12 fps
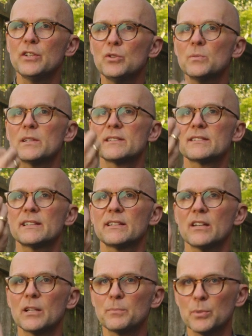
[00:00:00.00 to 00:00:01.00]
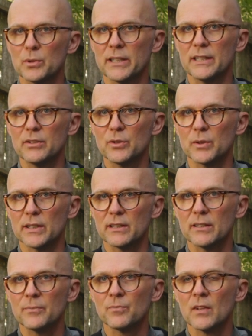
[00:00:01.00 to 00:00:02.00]
humans did not put into
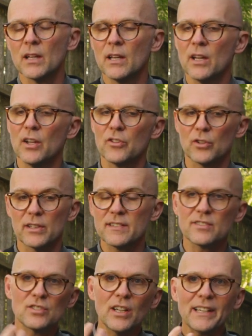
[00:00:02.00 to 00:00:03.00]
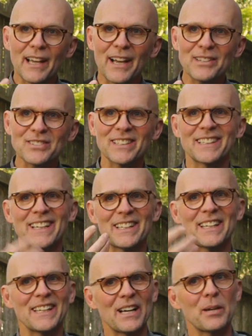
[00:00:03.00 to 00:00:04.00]
it? So this is not asking
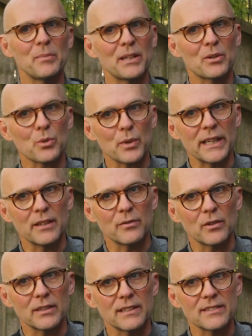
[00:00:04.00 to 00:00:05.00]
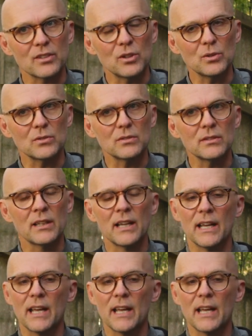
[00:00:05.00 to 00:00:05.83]
can AI be creative on its own,